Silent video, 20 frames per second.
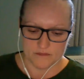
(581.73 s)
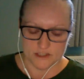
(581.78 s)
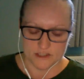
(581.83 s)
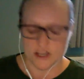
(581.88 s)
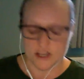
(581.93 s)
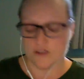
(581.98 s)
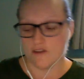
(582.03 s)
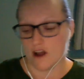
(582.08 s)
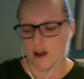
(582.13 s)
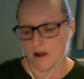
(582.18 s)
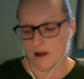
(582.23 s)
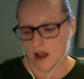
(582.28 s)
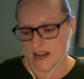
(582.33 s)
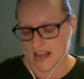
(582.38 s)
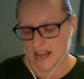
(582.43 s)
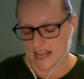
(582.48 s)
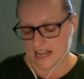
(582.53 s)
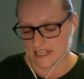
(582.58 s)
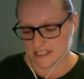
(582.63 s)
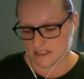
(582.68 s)
so I
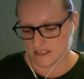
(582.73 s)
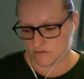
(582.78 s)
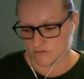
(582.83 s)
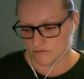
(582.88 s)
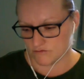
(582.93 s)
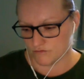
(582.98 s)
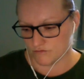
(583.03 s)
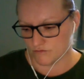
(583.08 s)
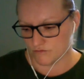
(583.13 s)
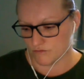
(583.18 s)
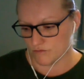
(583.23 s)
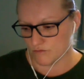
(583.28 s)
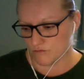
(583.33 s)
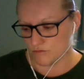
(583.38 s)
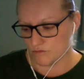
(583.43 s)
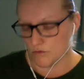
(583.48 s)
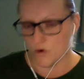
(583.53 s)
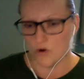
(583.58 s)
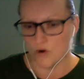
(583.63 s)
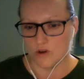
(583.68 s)
guess
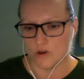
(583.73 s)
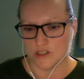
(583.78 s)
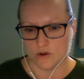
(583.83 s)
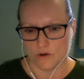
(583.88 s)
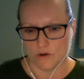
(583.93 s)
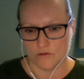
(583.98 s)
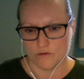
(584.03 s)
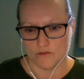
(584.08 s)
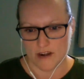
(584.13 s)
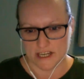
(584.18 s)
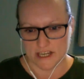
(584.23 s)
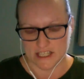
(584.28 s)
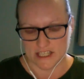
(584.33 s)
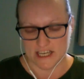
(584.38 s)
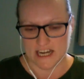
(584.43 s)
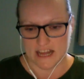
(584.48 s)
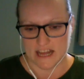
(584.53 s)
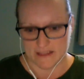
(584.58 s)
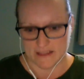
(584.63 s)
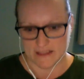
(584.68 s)
more sort of
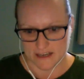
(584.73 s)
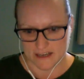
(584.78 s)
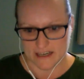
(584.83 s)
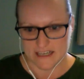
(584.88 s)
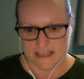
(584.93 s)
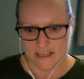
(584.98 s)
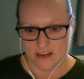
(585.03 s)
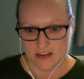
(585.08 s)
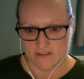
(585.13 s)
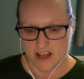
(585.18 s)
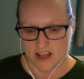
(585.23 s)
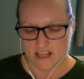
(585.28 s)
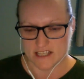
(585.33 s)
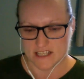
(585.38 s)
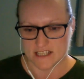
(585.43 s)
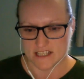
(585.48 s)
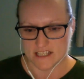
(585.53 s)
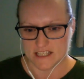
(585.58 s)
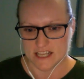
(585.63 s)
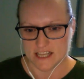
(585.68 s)
racially and ethnically
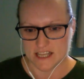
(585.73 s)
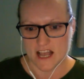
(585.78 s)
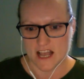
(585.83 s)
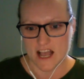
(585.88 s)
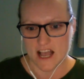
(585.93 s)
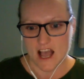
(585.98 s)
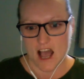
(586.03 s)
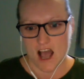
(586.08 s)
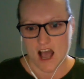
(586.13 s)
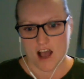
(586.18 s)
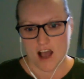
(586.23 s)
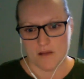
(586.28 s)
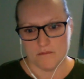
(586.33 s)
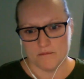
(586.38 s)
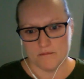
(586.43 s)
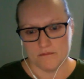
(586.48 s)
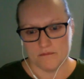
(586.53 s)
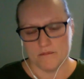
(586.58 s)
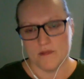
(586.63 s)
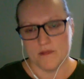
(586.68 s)
diverse,
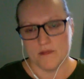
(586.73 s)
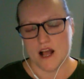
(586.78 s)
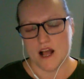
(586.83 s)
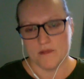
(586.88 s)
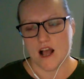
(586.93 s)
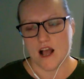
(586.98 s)
and